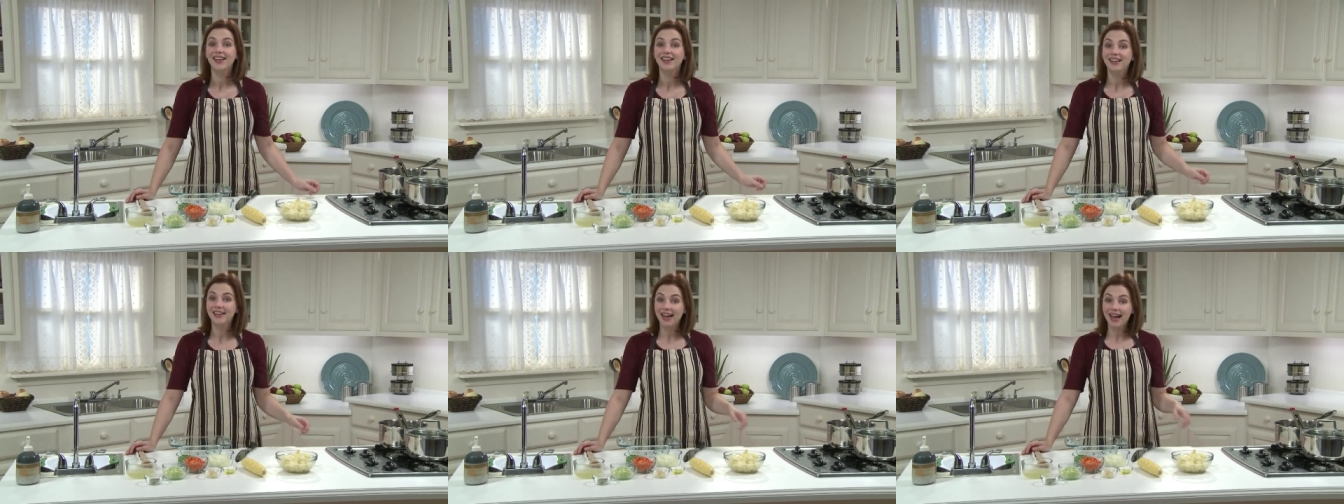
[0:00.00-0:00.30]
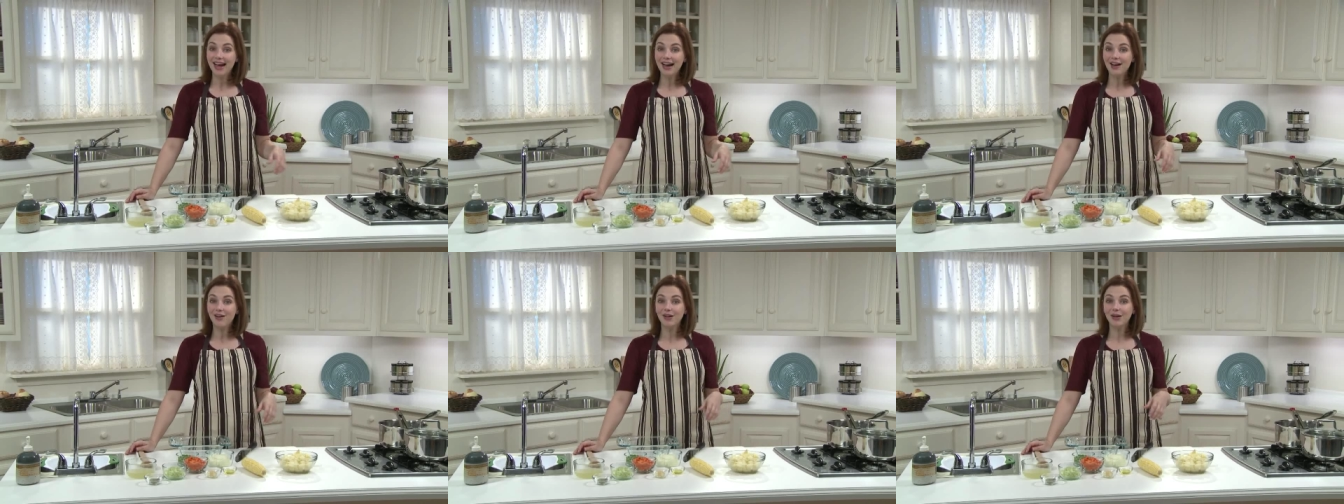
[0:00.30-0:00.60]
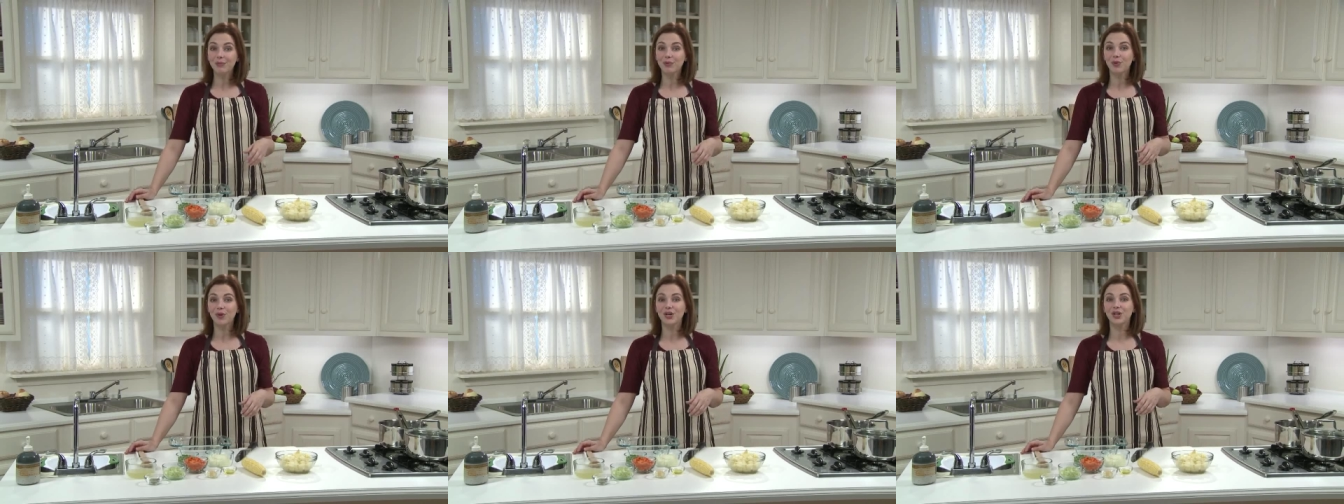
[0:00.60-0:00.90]
Now
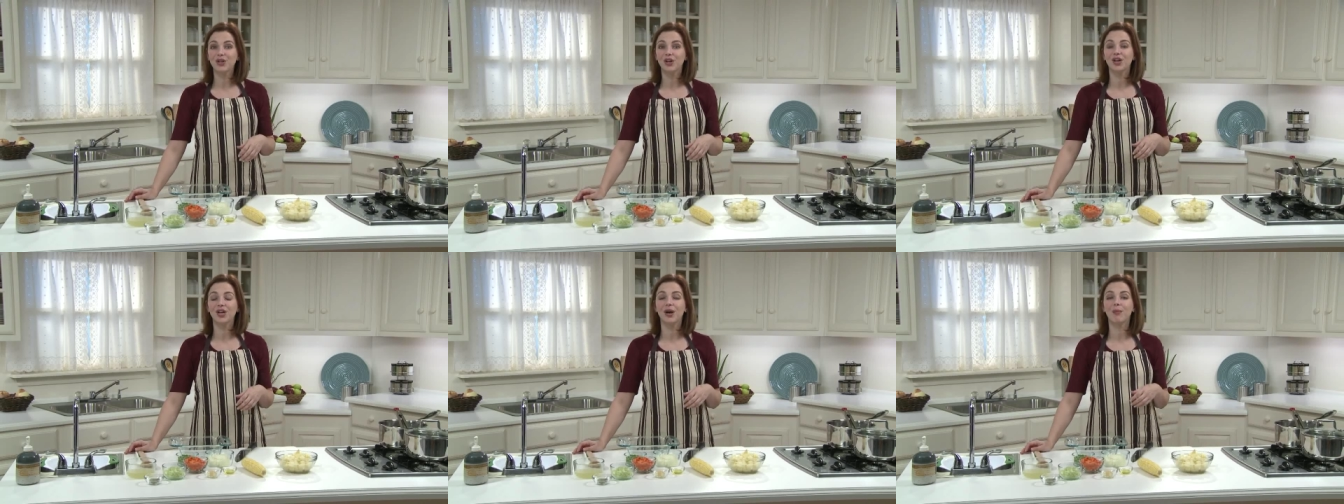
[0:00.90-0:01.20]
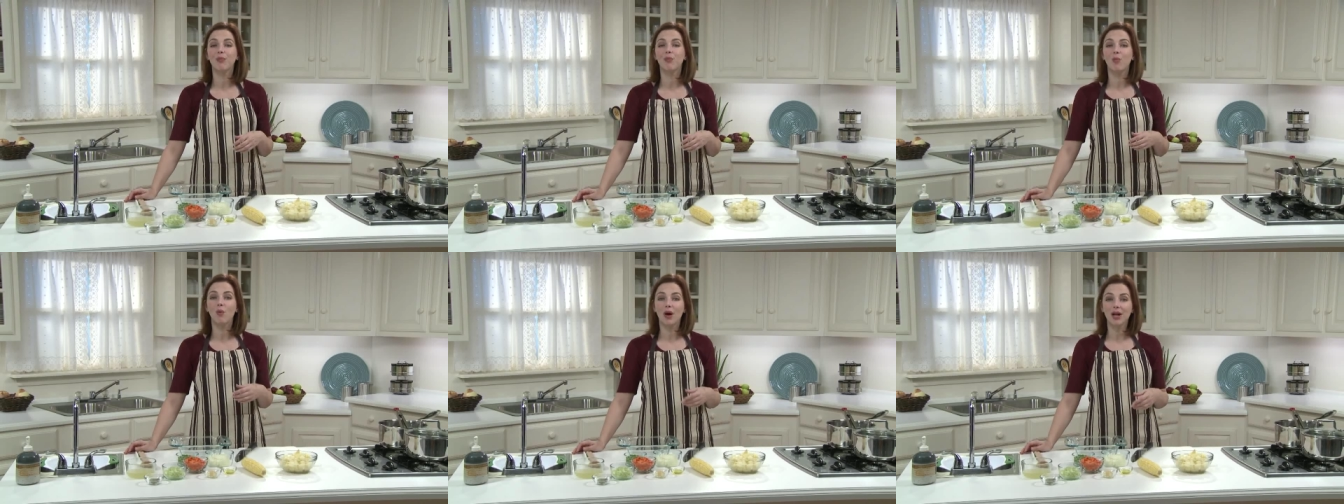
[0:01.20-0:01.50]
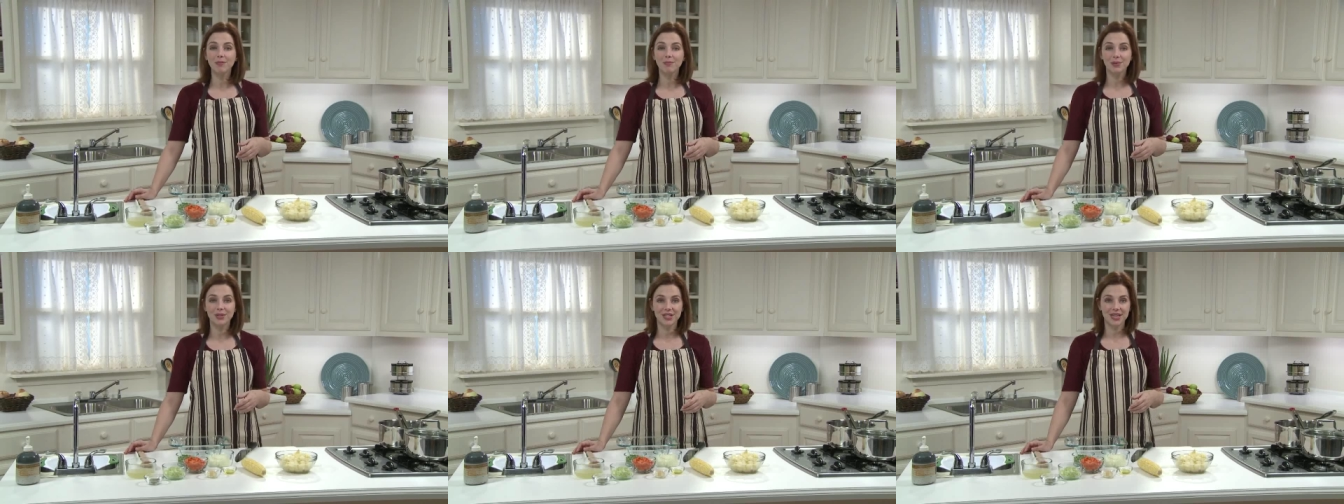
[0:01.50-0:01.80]
I'm going to cook up
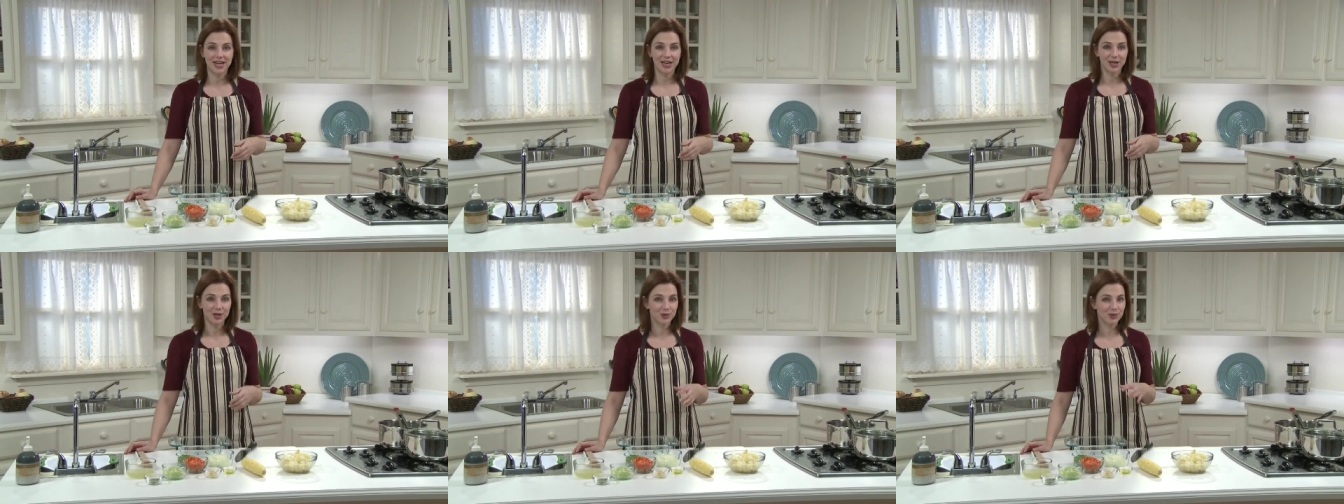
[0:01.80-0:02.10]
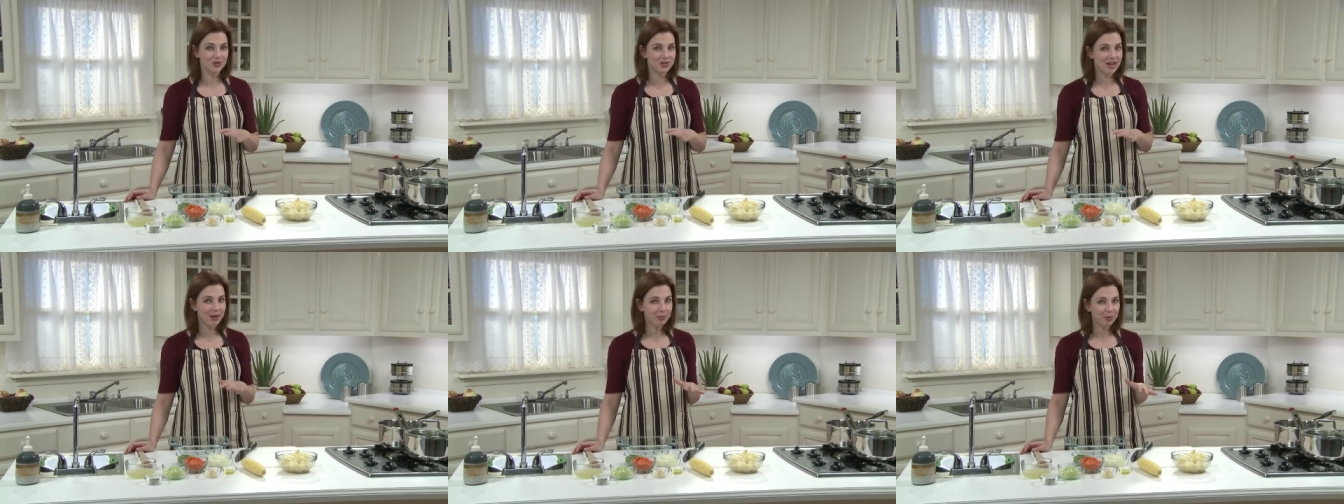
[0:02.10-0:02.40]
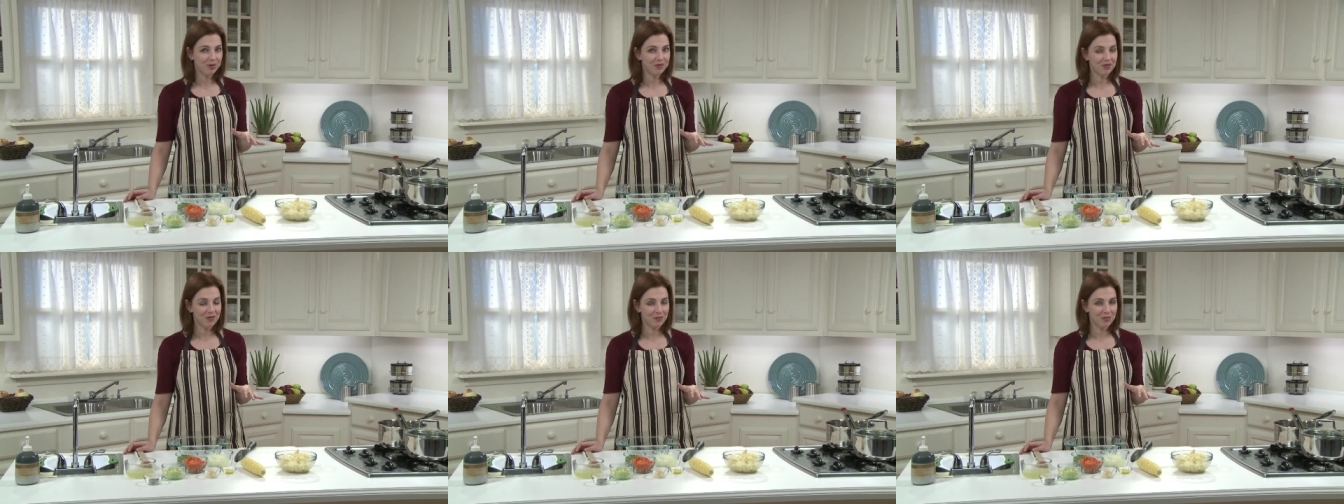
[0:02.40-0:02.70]
one potato
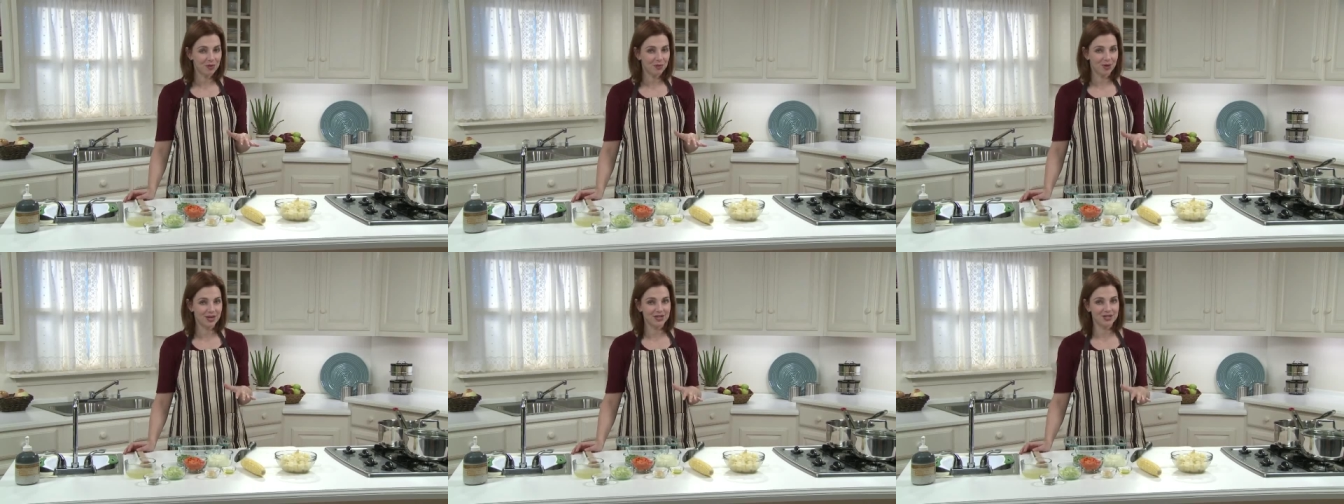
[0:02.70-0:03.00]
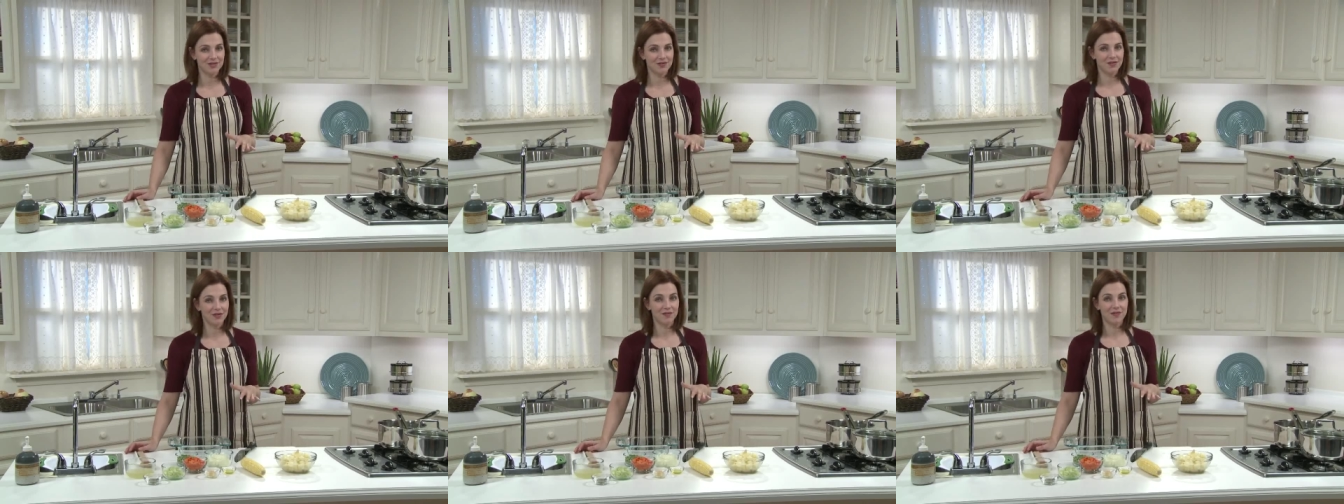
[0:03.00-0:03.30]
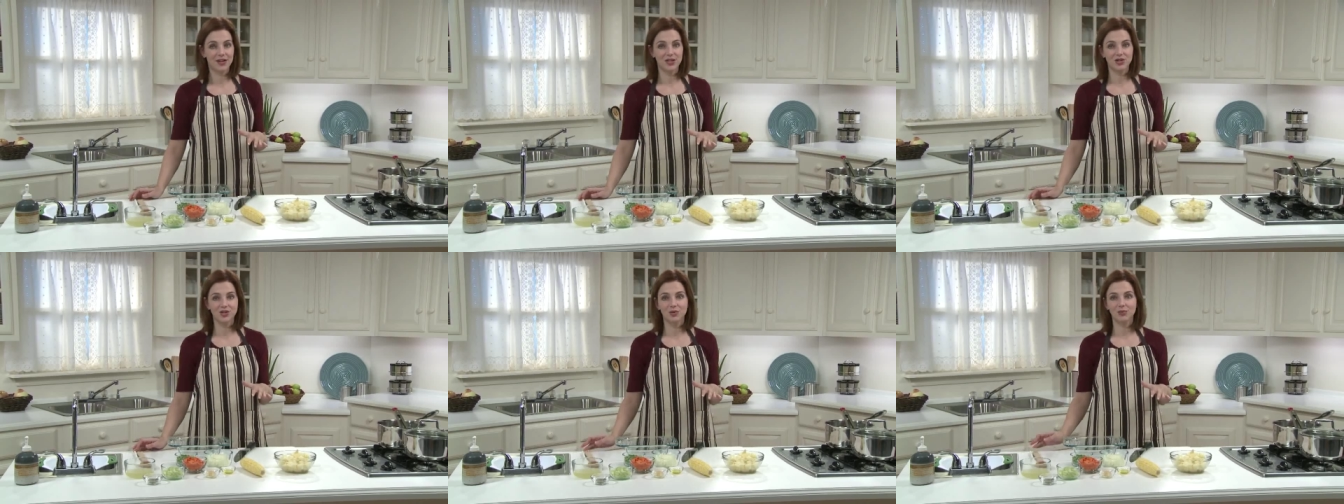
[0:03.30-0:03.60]
separate from the rest of the
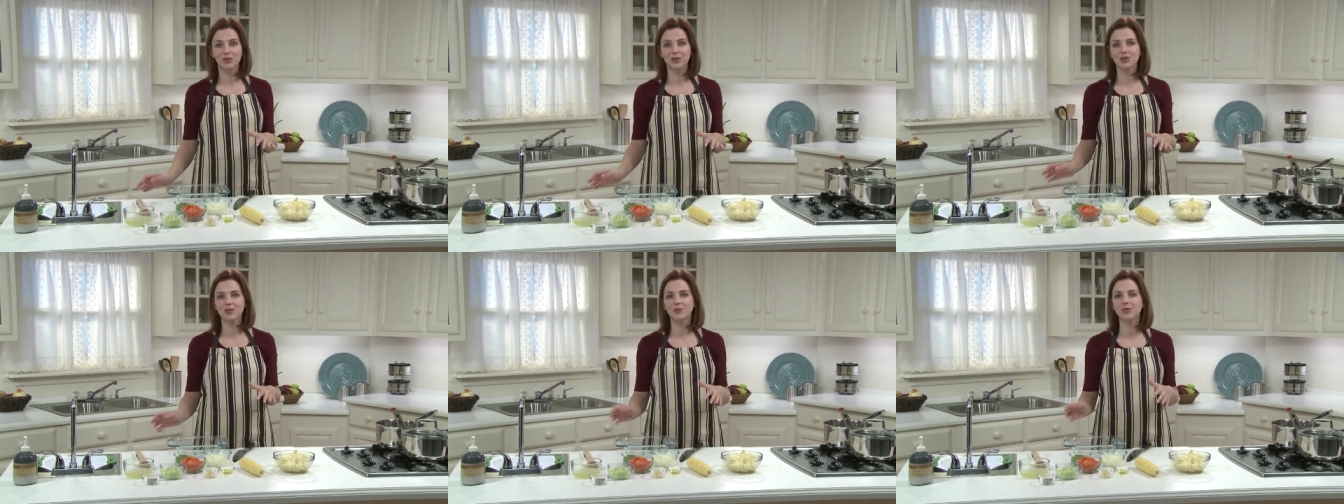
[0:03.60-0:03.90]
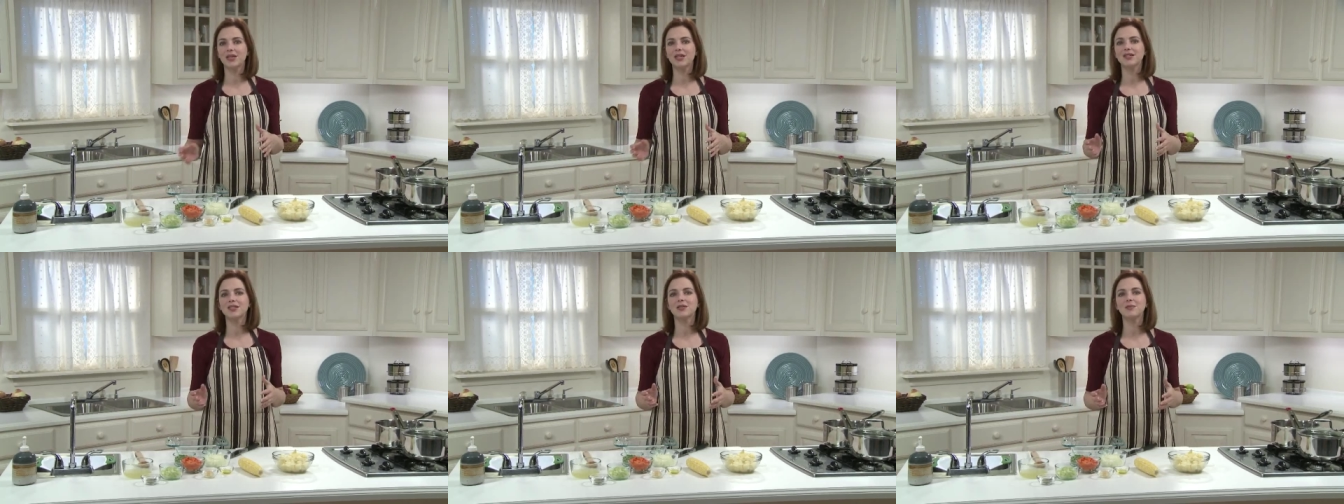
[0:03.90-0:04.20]
vegetables because